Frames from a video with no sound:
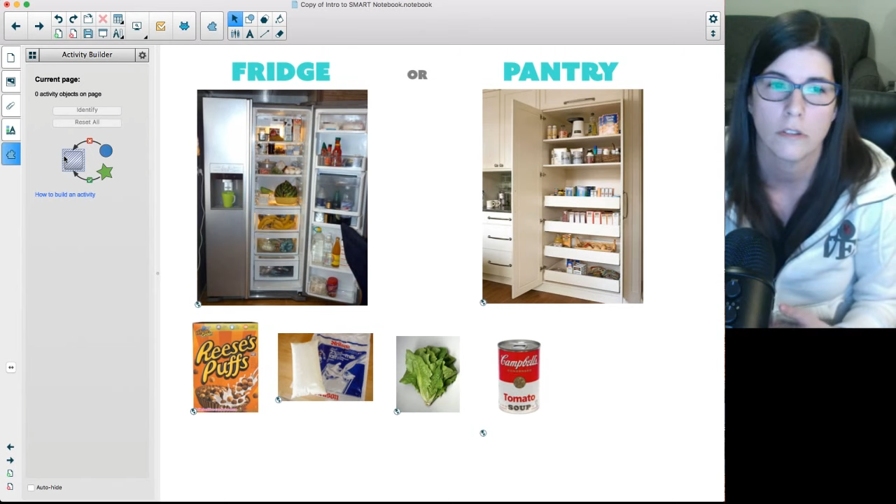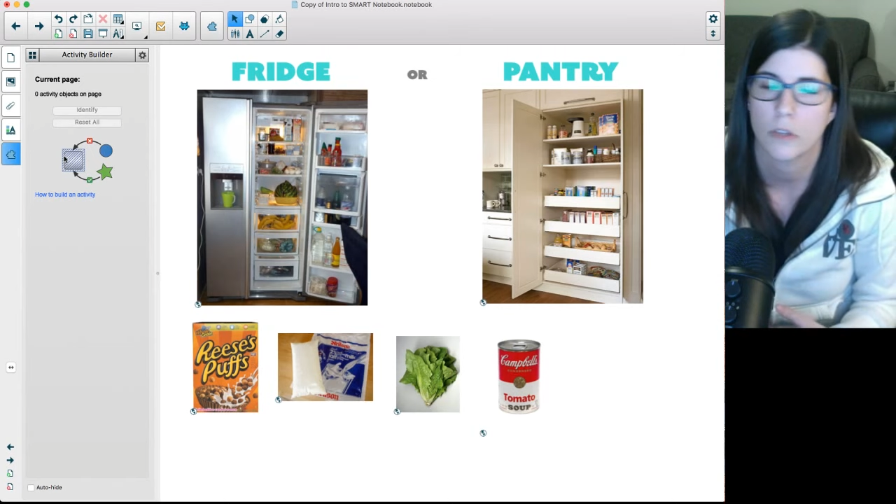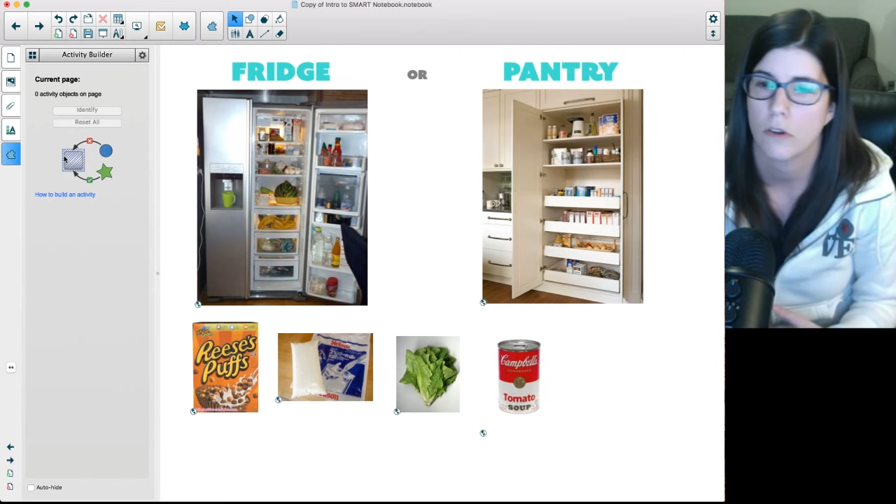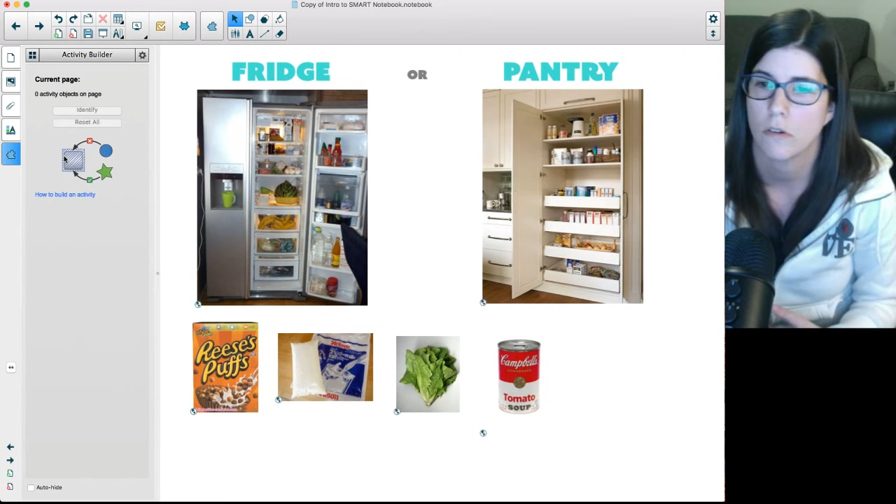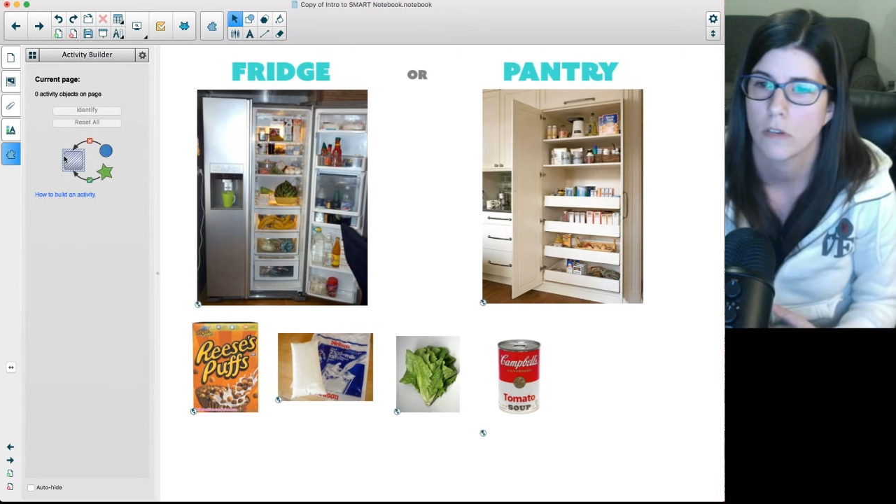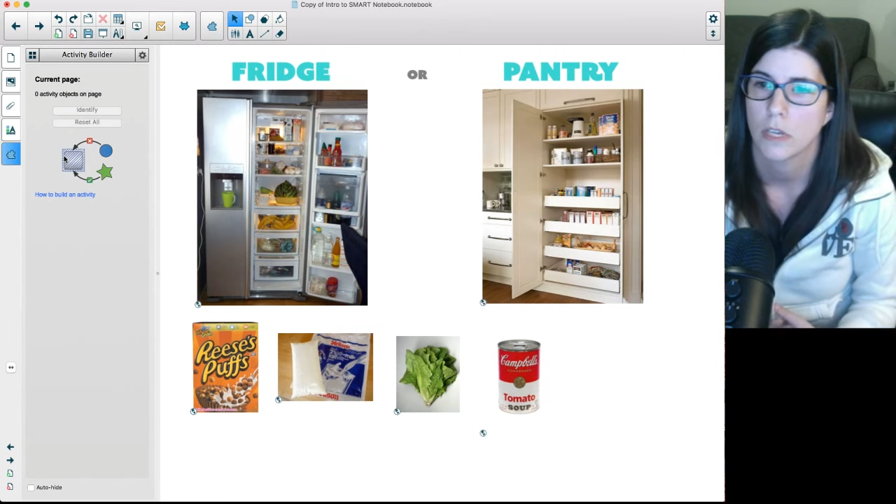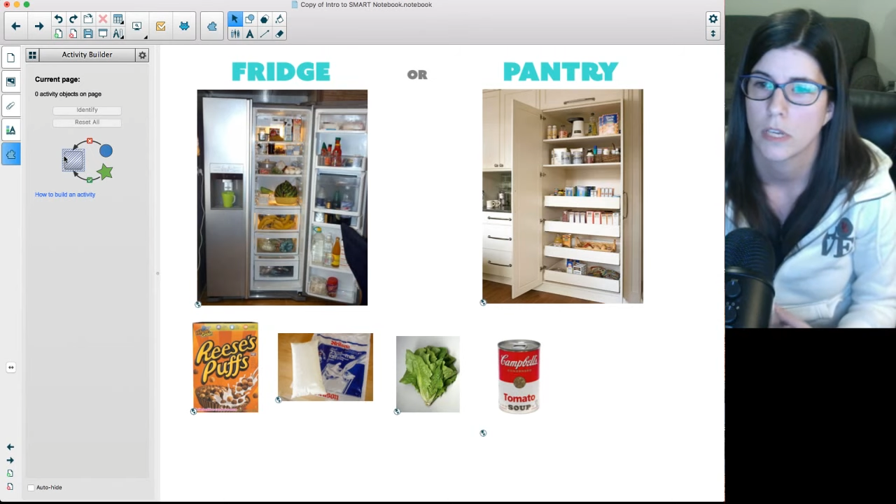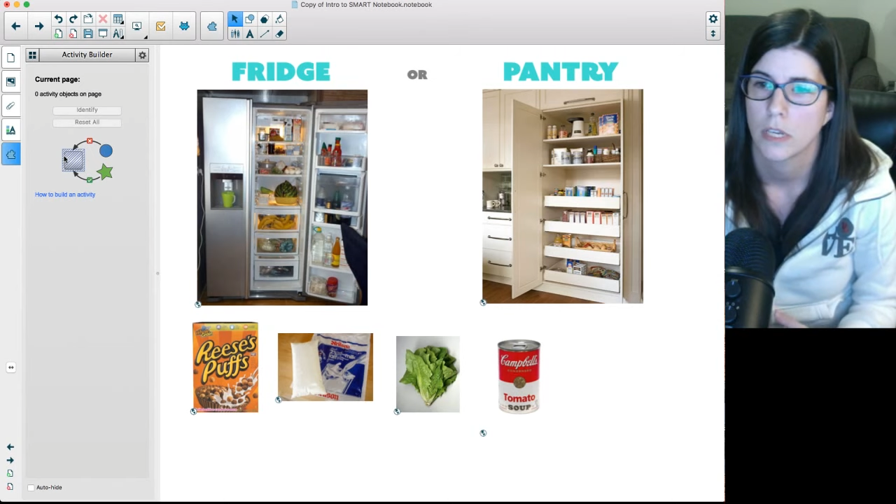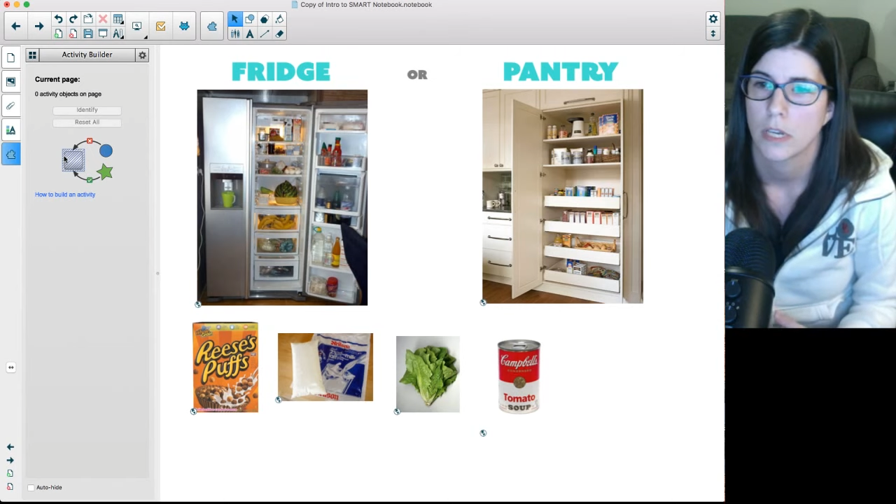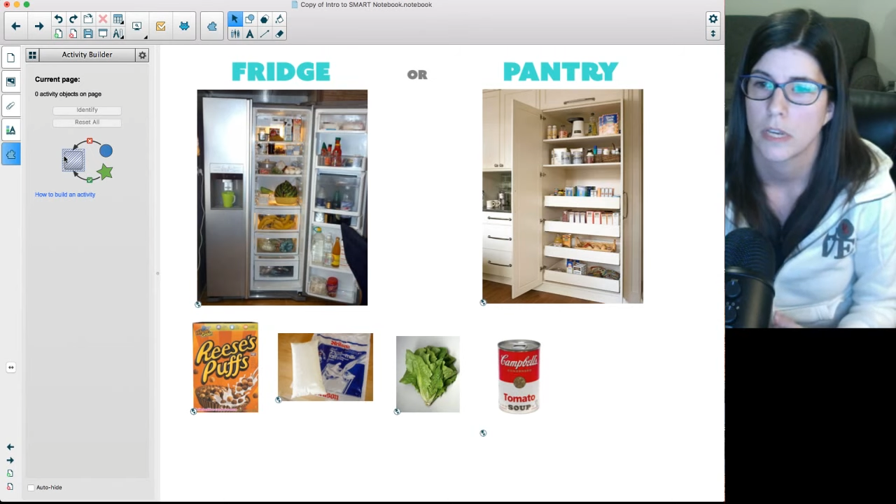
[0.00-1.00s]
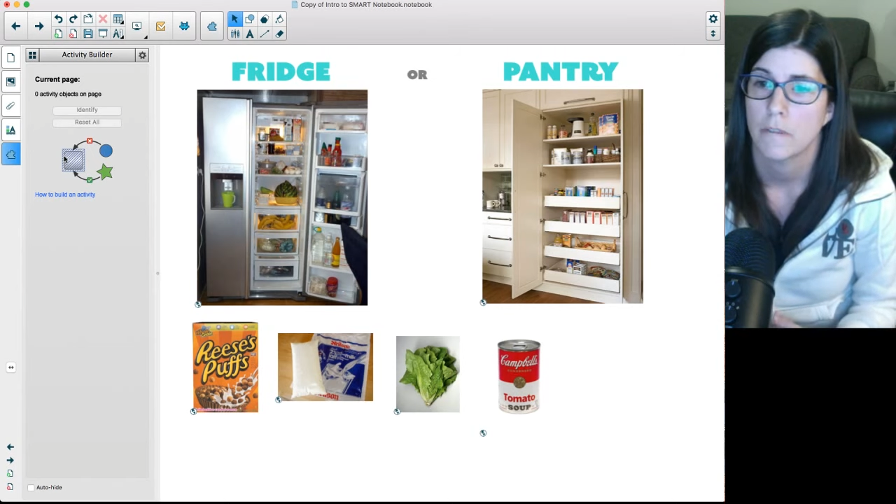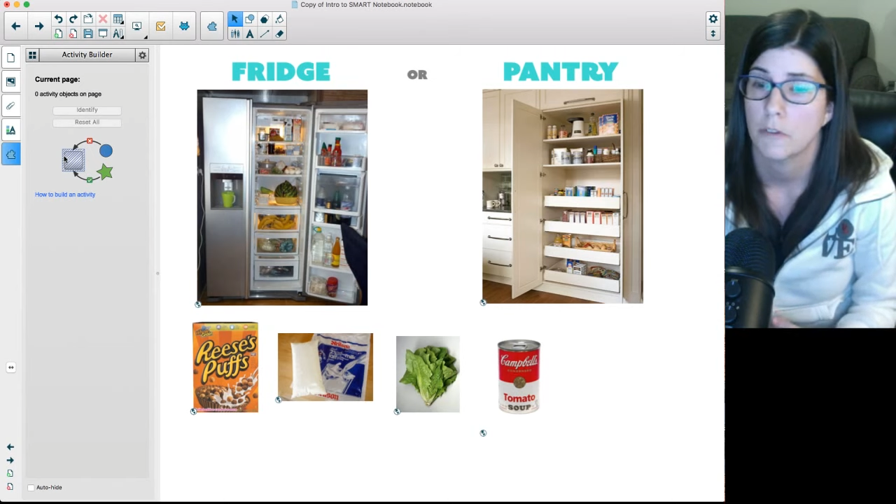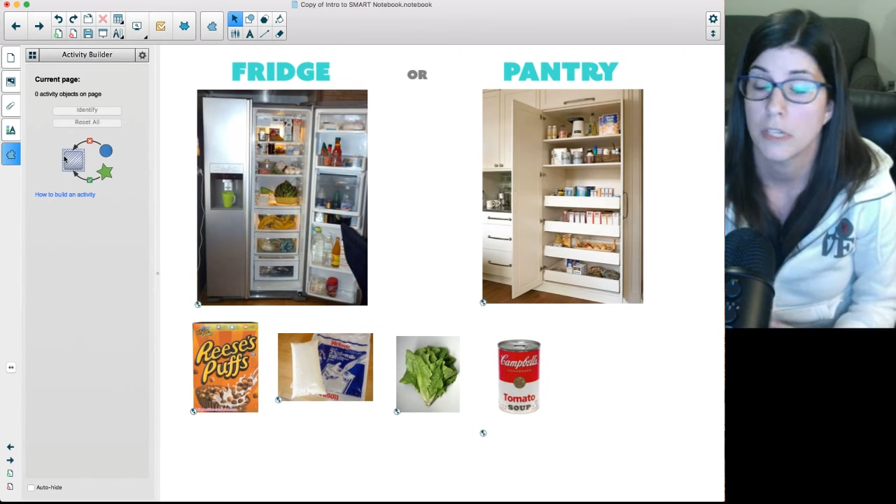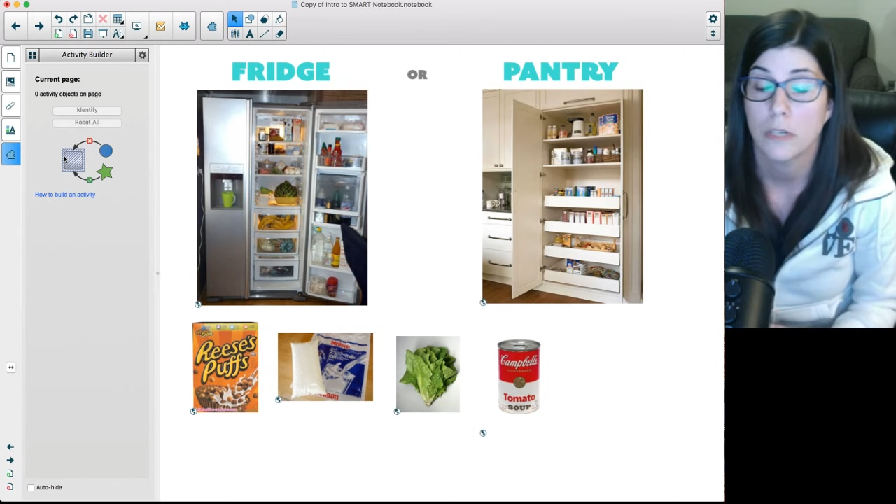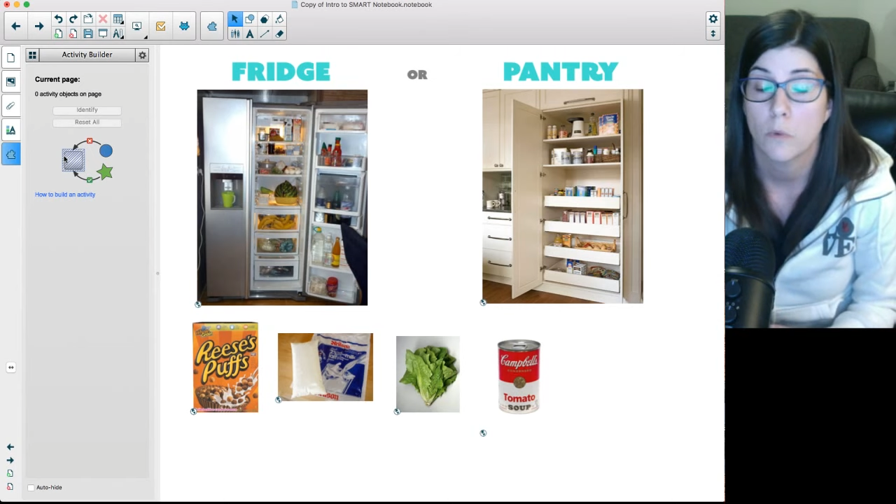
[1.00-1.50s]
So if
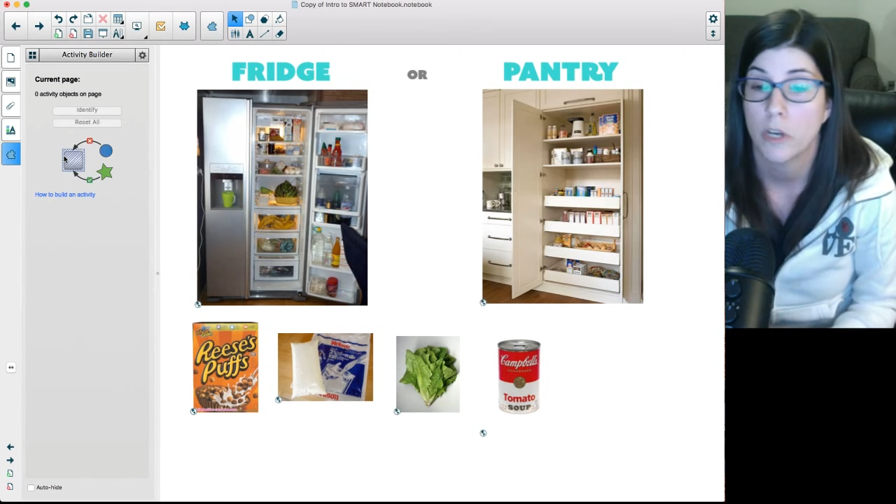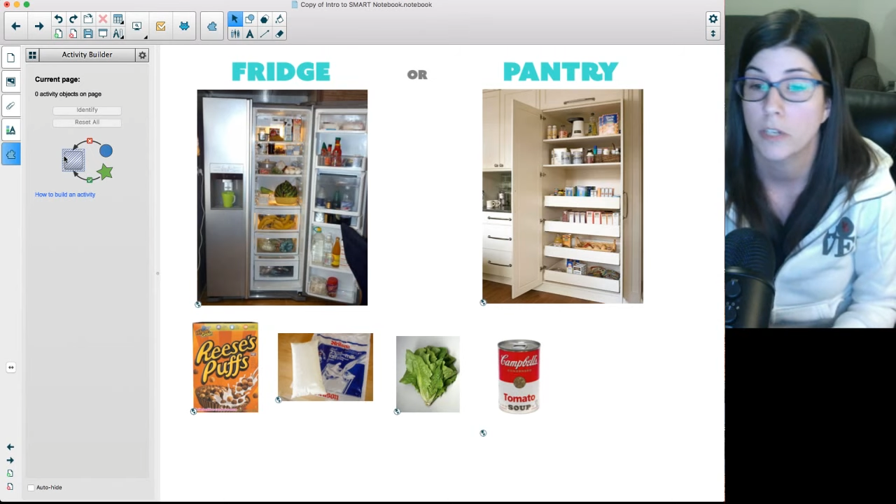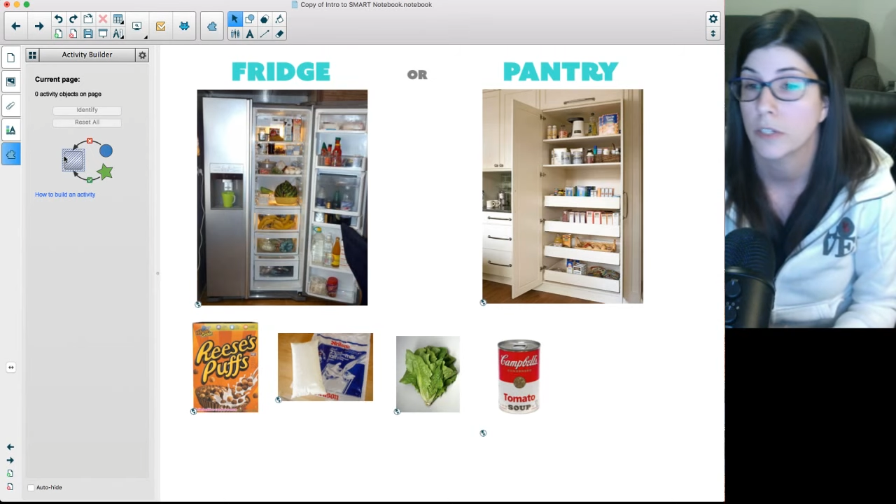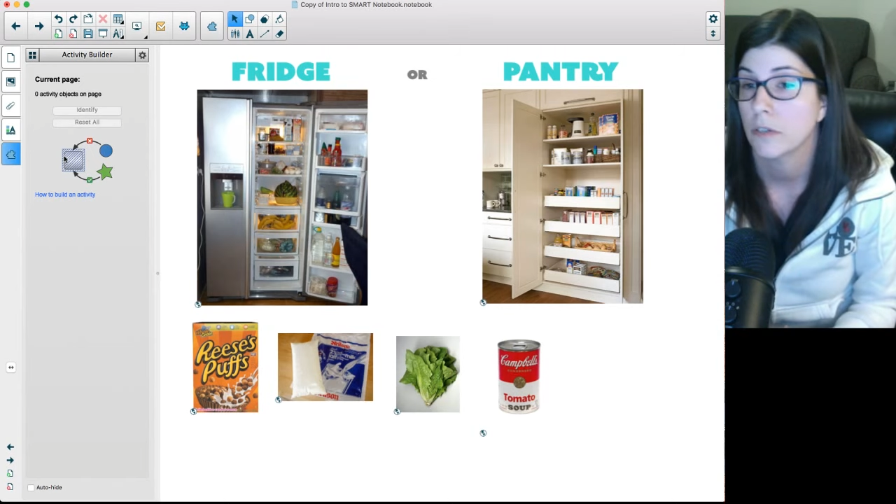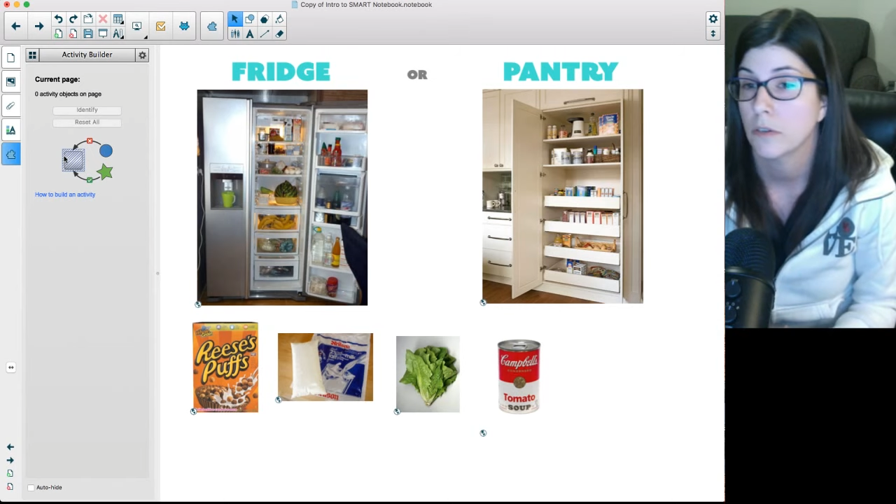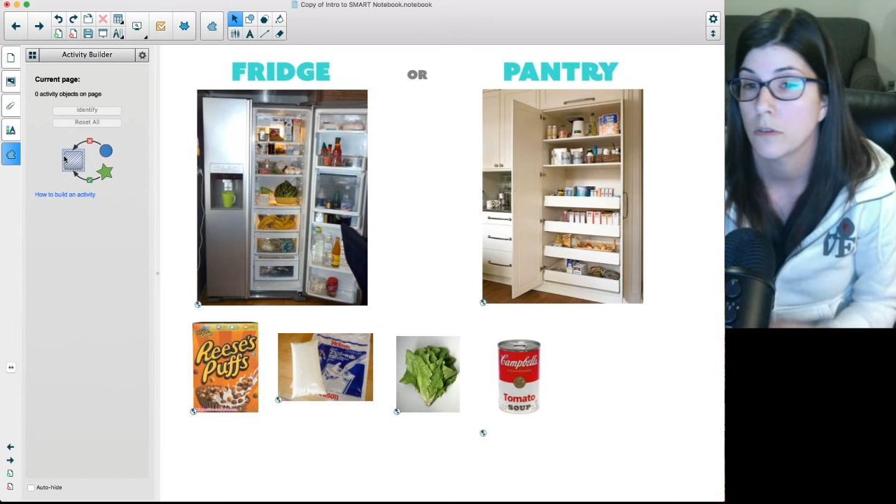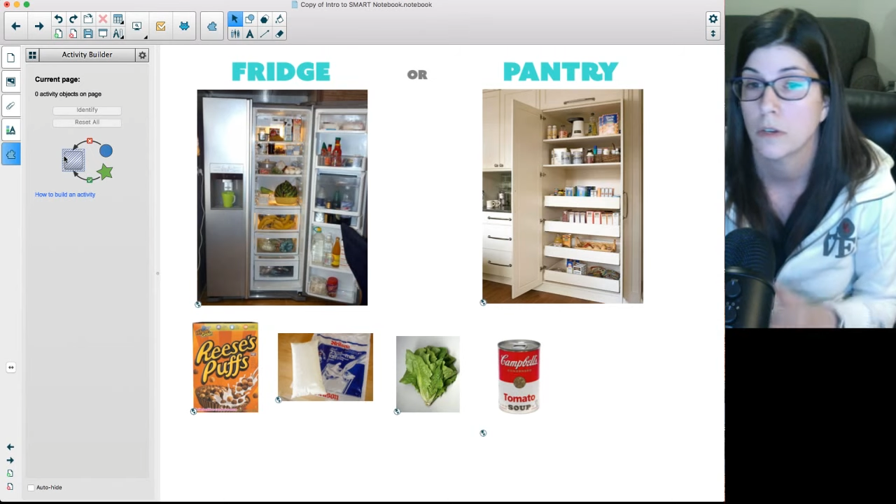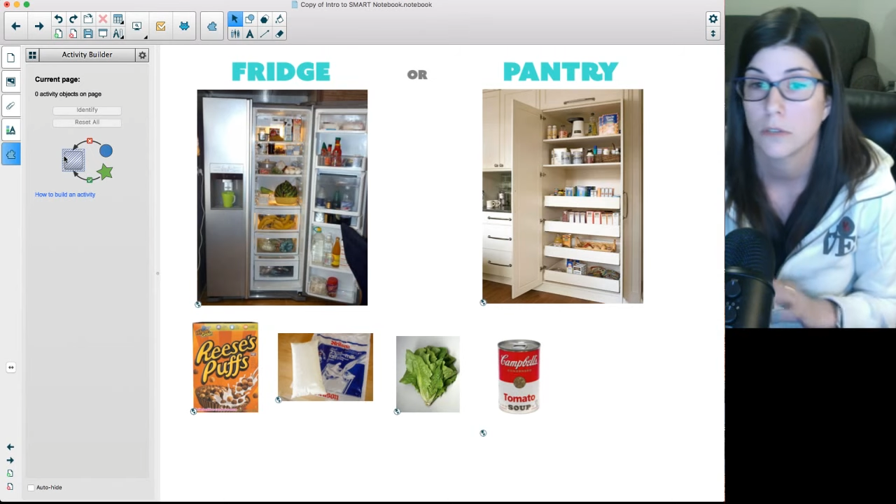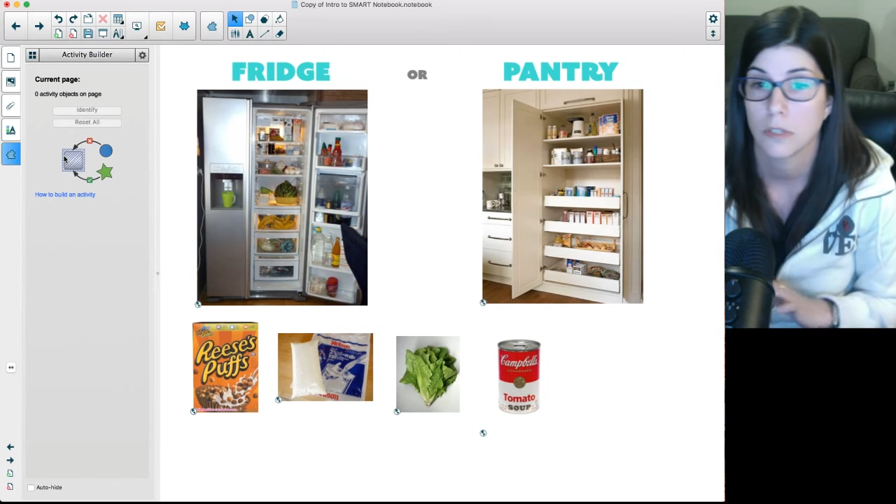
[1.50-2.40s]
you did want to,